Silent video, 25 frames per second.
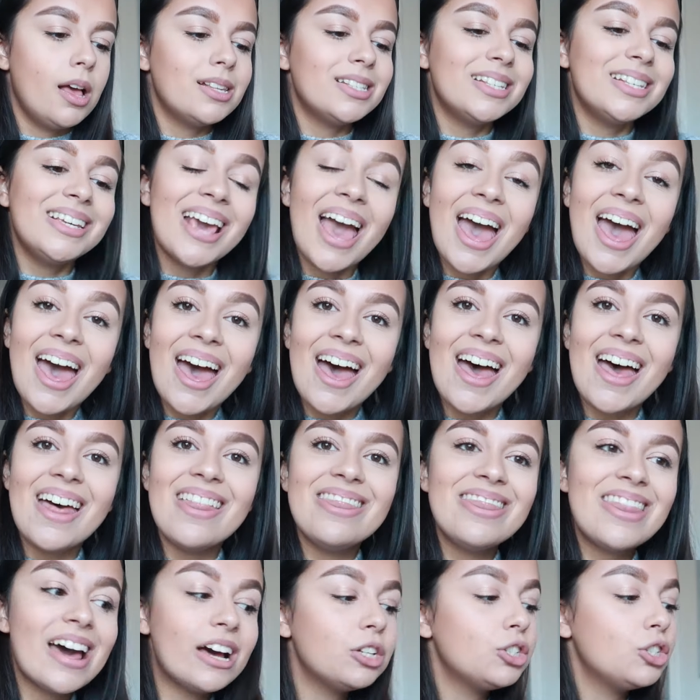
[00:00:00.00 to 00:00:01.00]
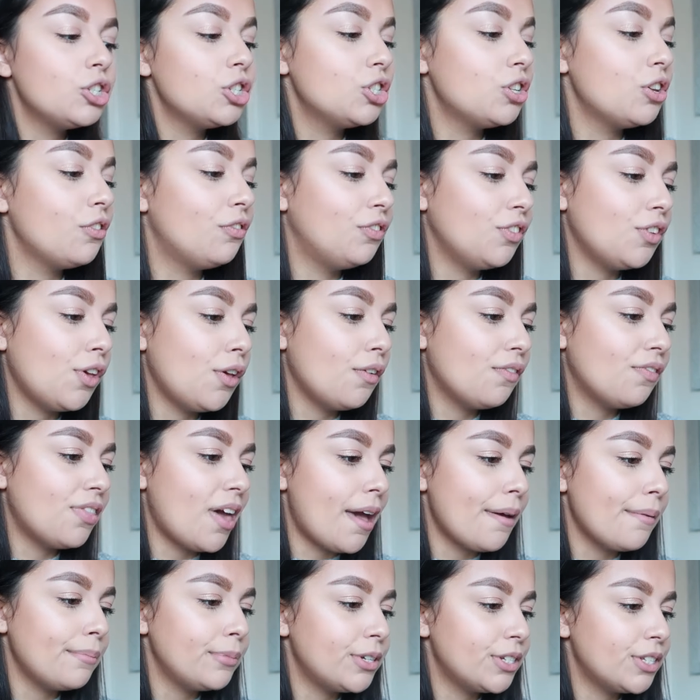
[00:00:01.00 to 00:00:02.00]
So yeah, that's just a few of
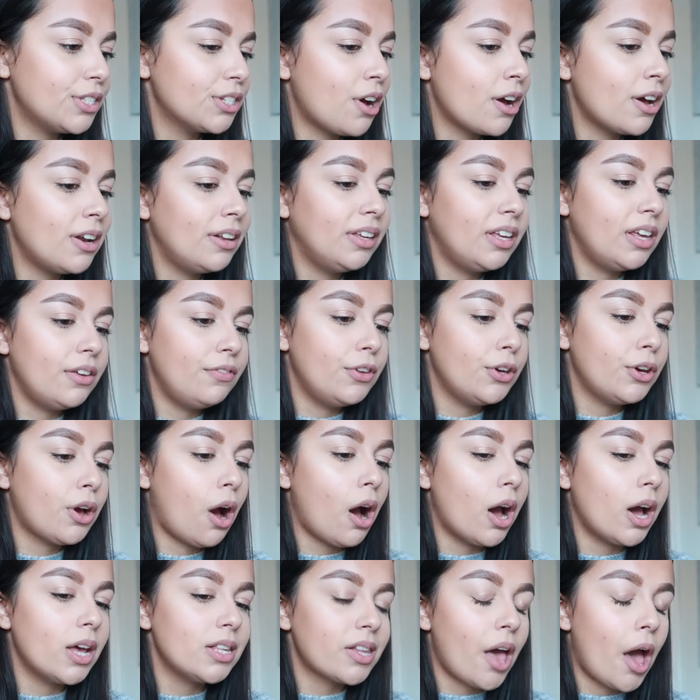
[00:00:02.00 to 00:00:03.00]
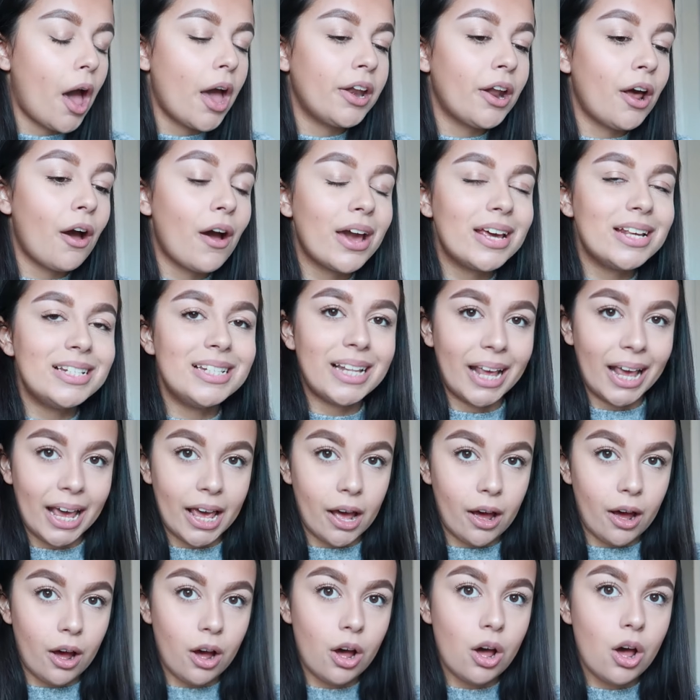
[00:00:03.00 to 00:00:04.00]
them just to kind of give you guys an
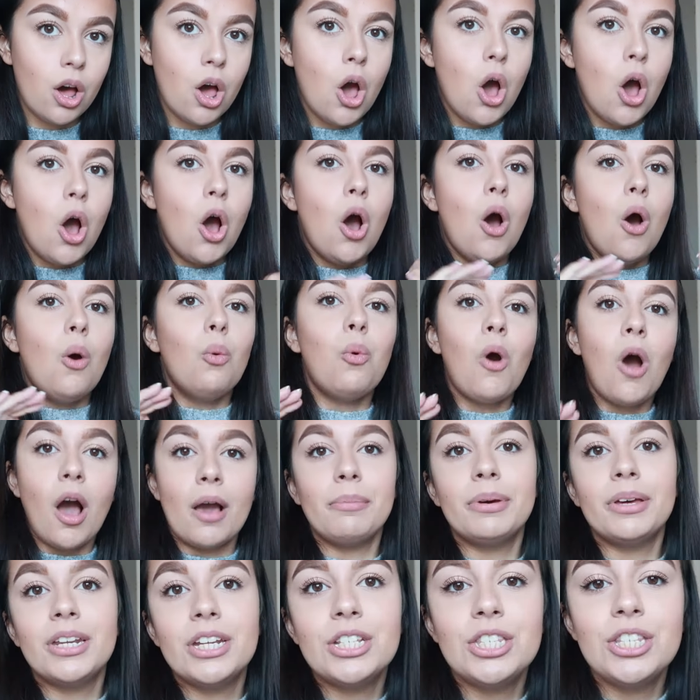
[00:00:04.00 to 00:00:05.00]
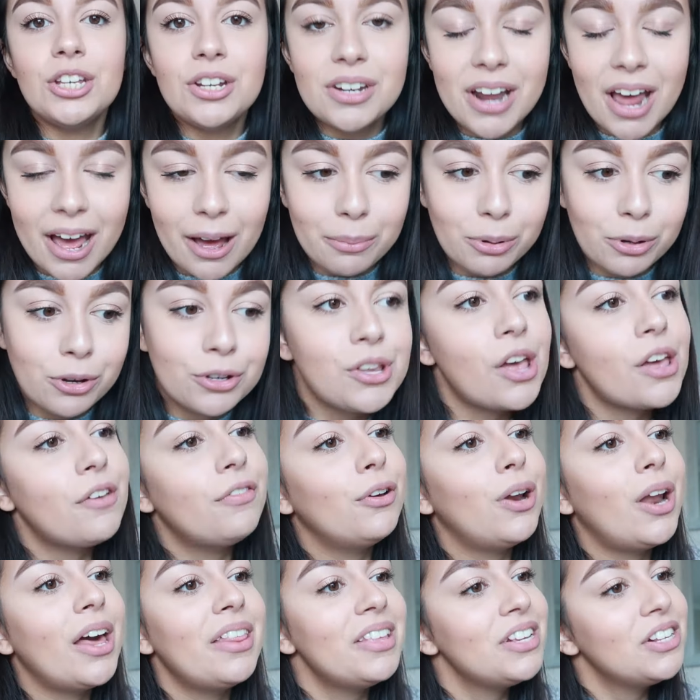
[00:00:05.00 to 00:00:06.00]
idea what I'm going to do now, because I
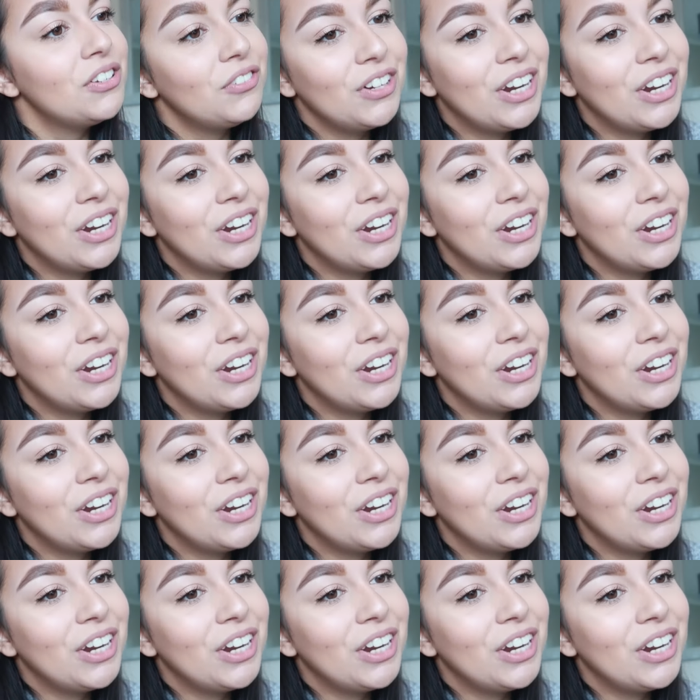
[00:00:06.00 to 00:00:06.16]
feel like this